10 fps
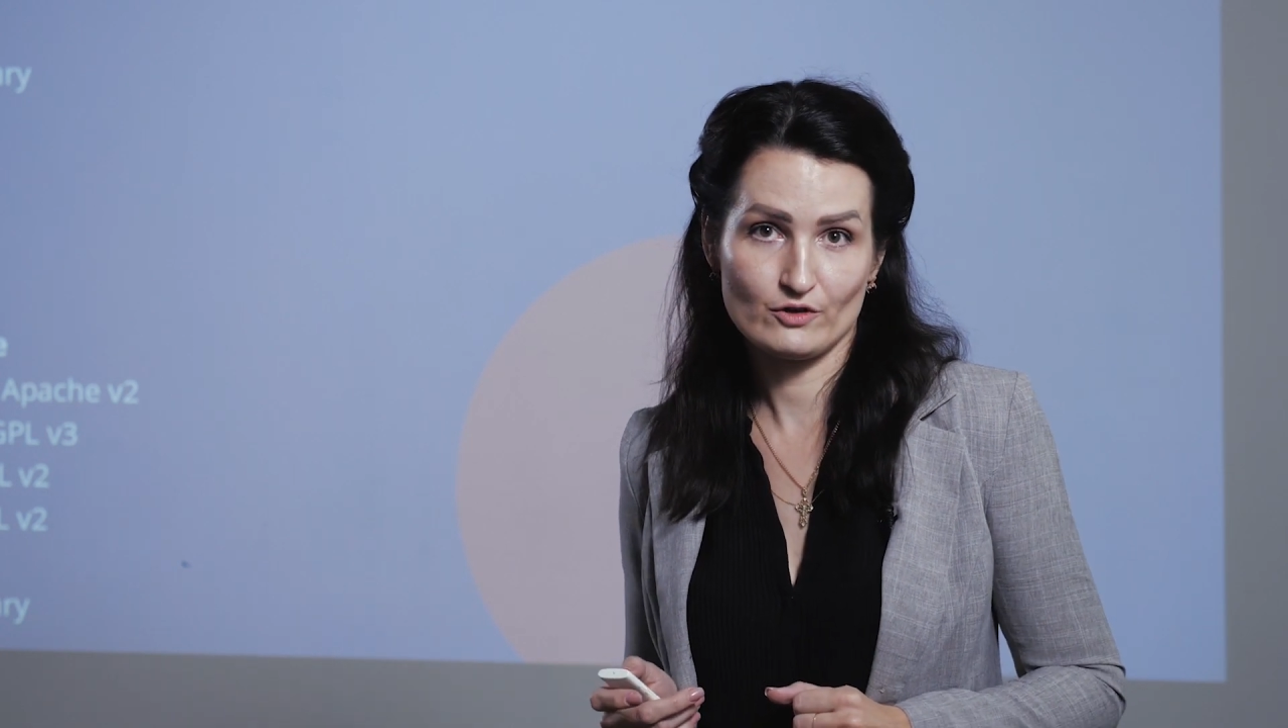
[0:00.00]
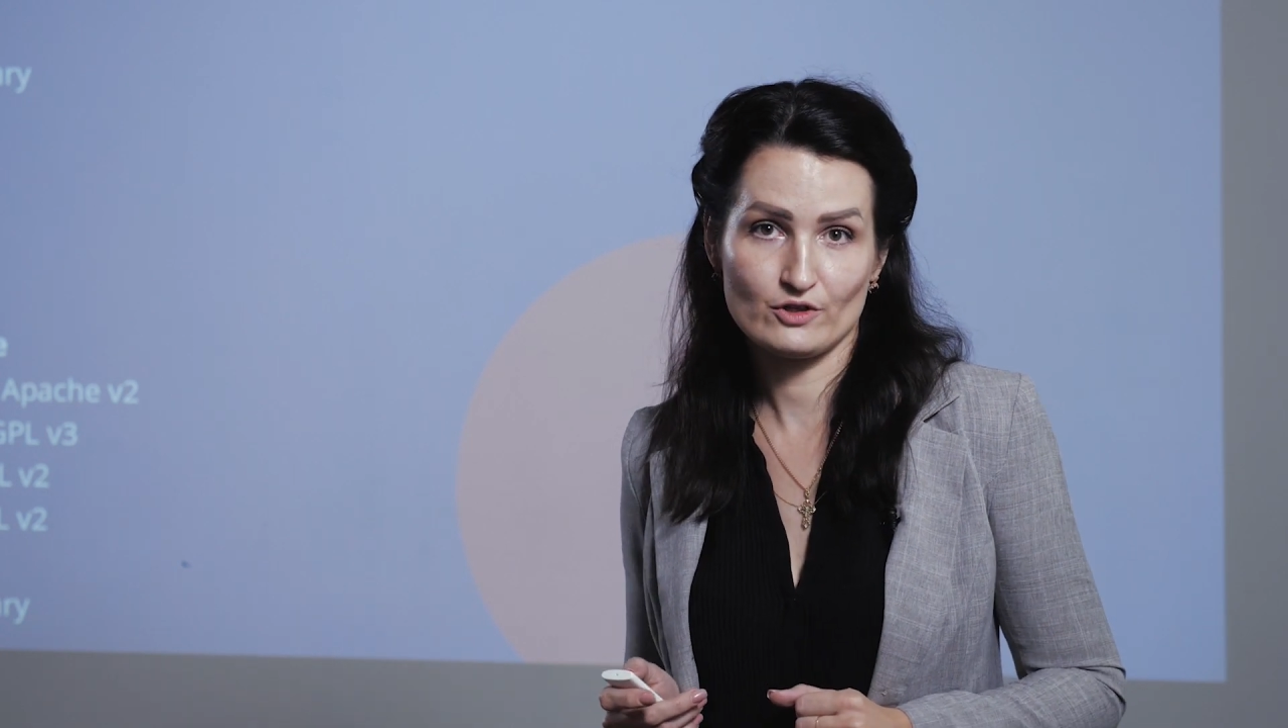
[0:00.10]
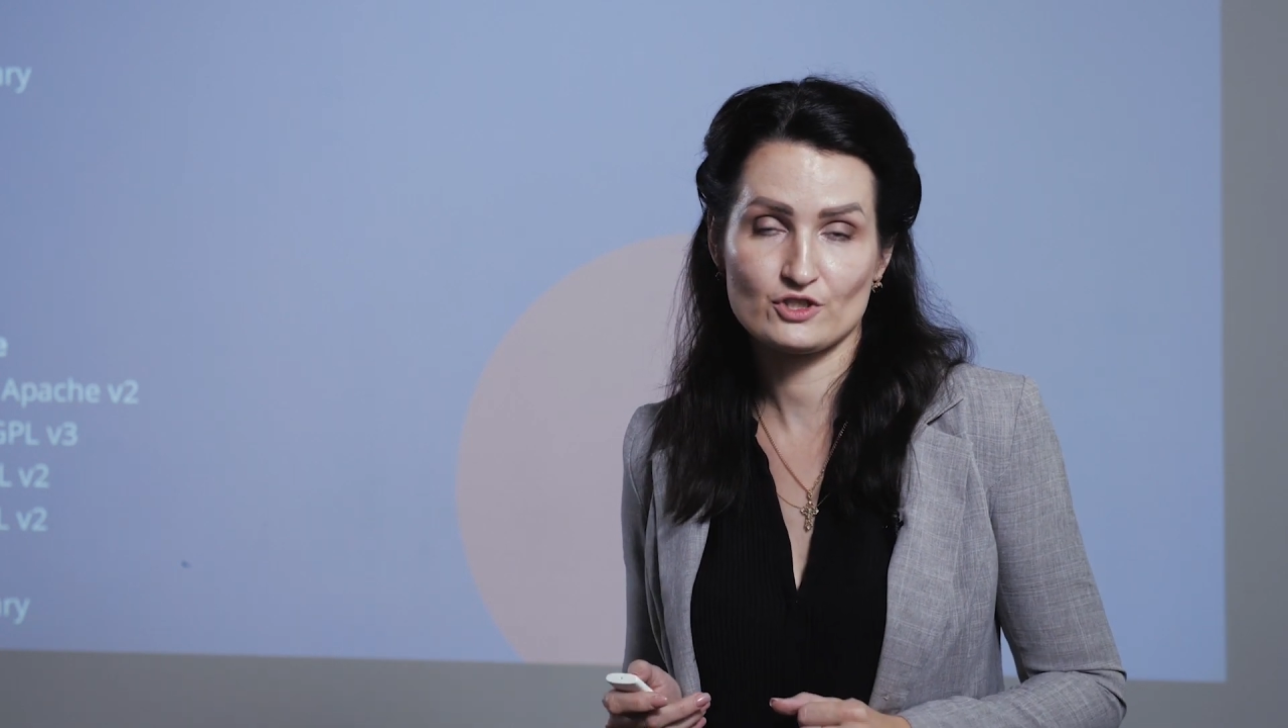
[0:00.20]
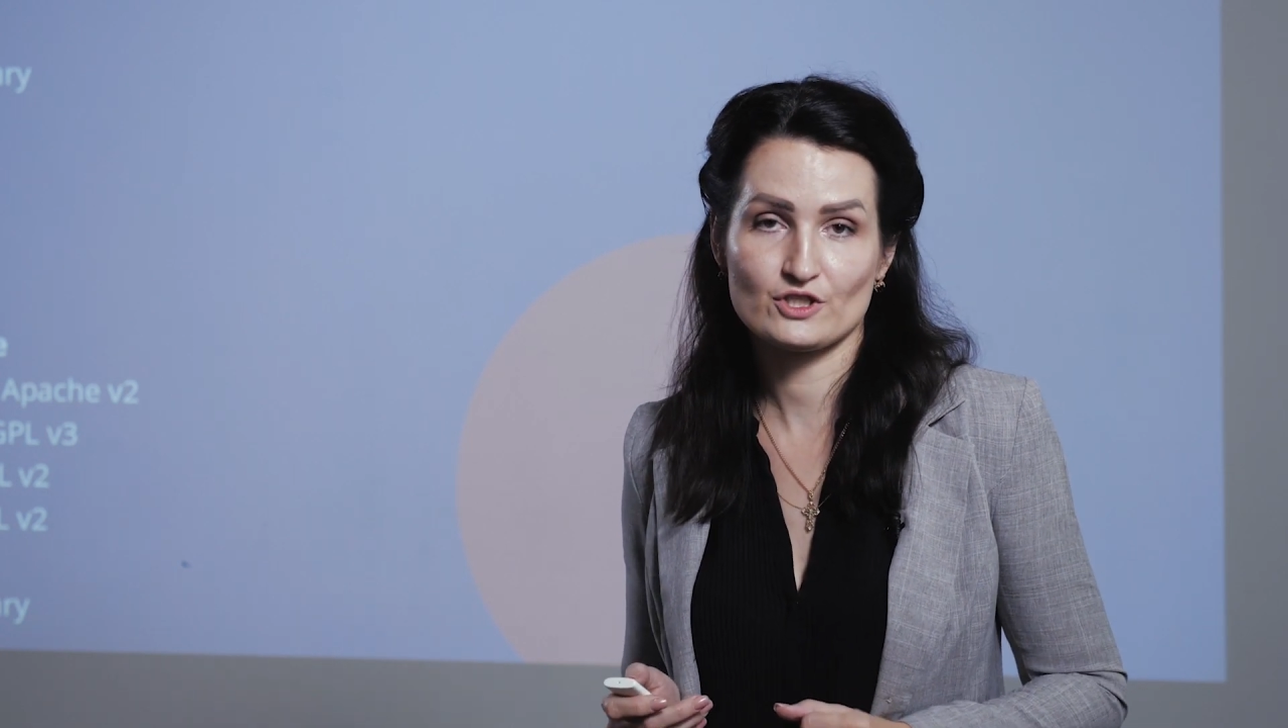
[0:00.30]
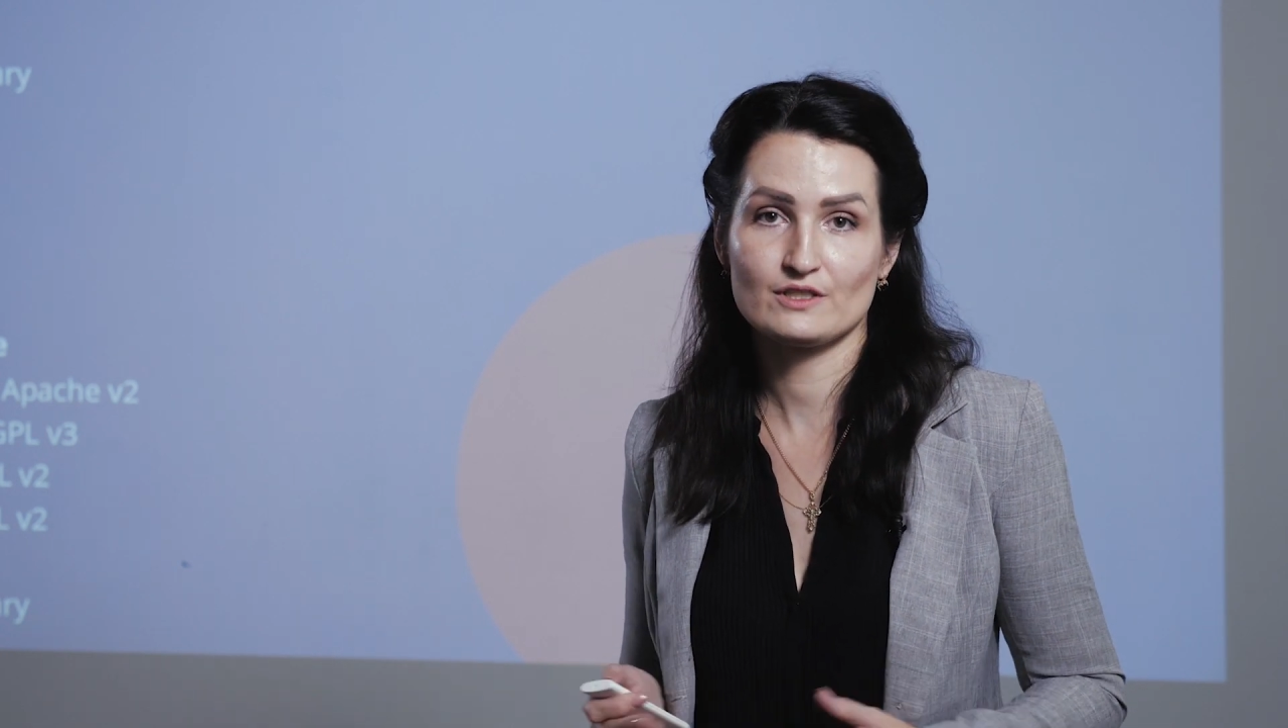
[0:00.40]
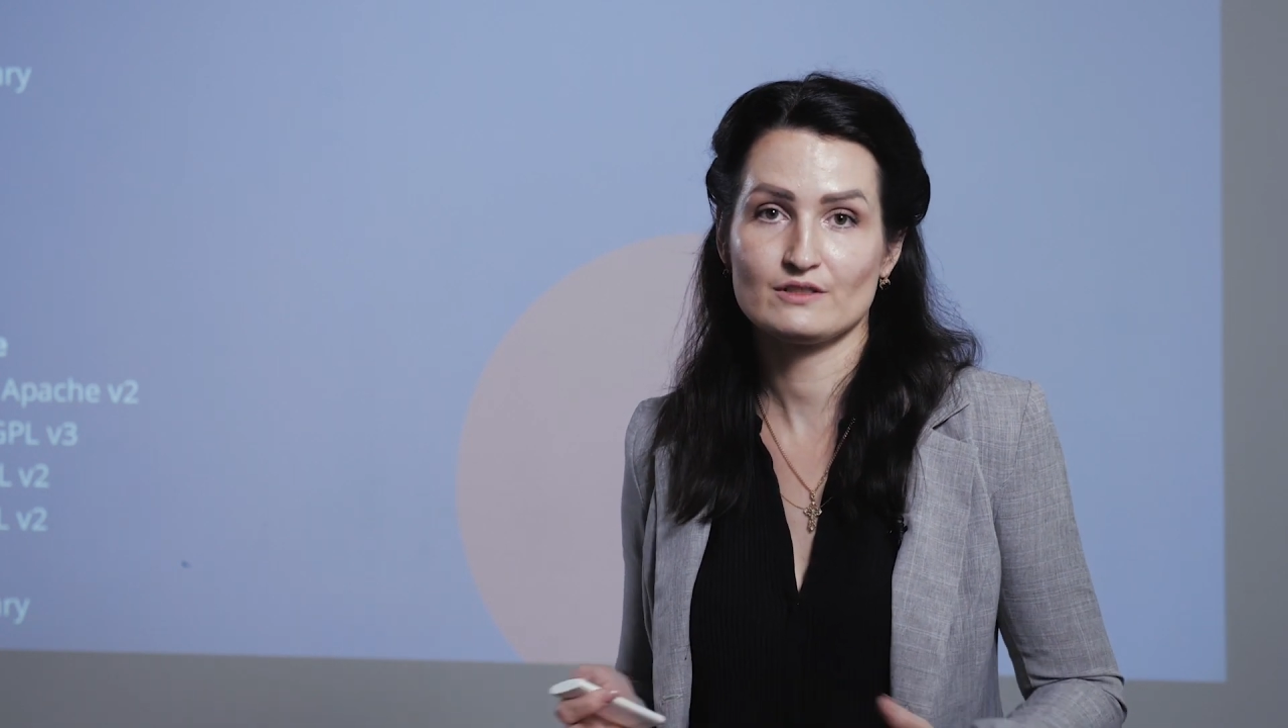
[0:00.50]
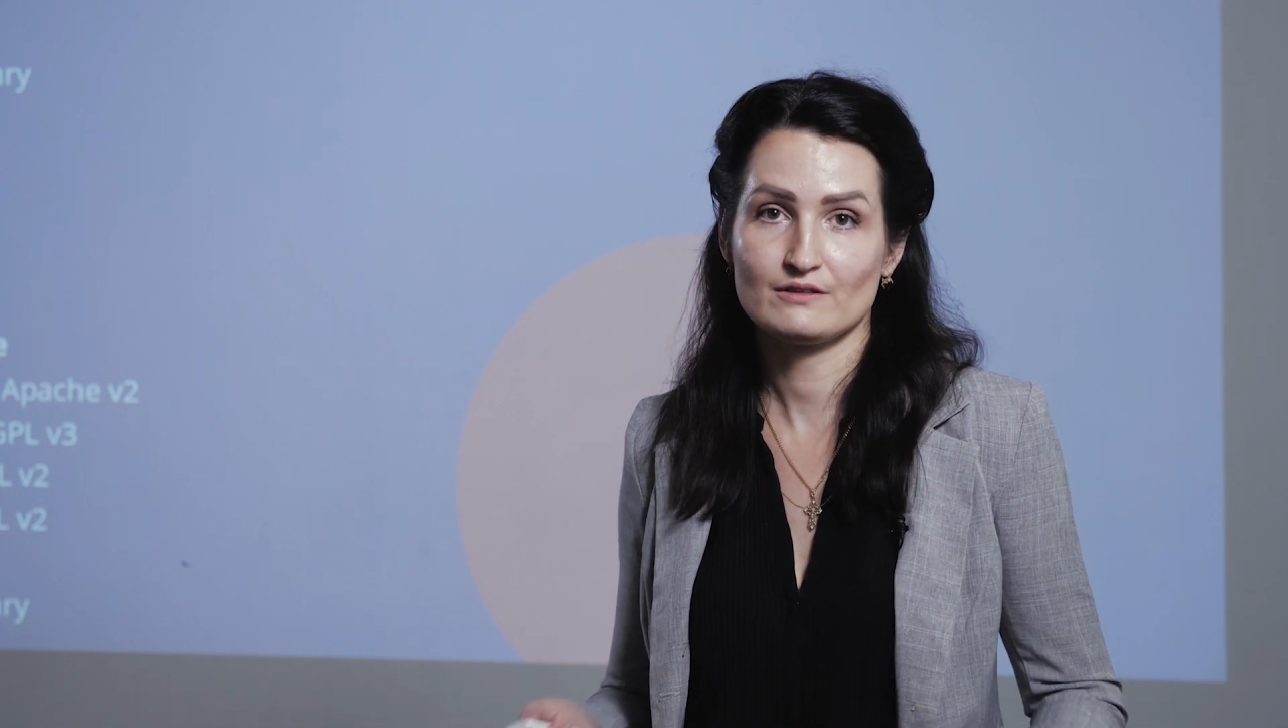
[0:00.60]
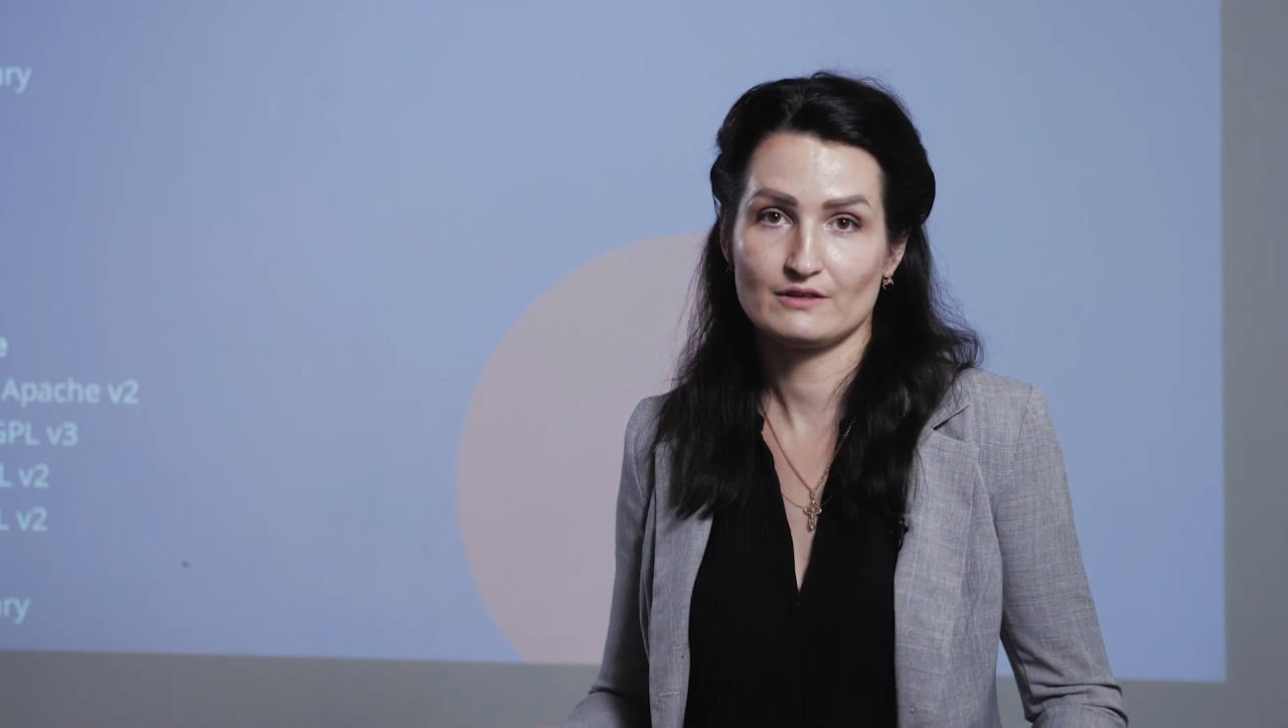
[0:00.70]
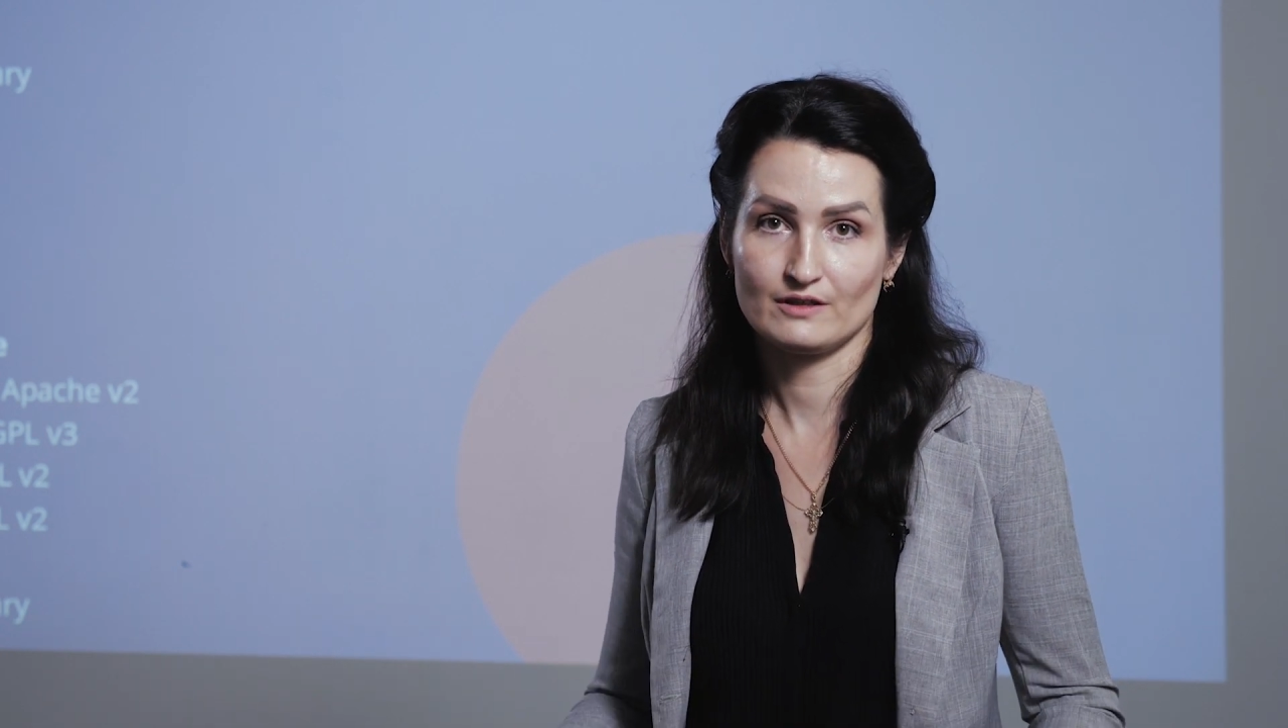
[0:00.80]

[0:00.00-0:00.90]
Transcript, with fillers: version